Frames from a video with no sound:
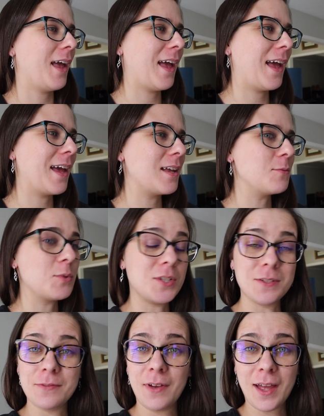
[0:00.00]
and which
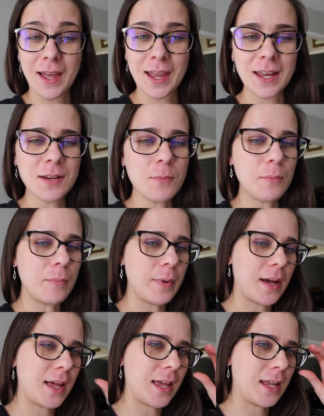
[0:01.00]
is fine,
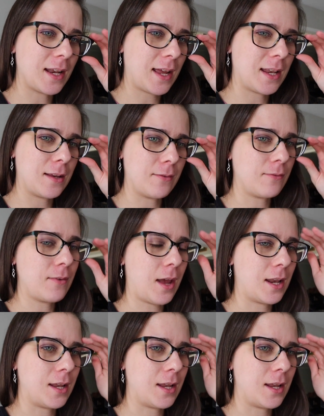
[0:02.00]
but I didn't I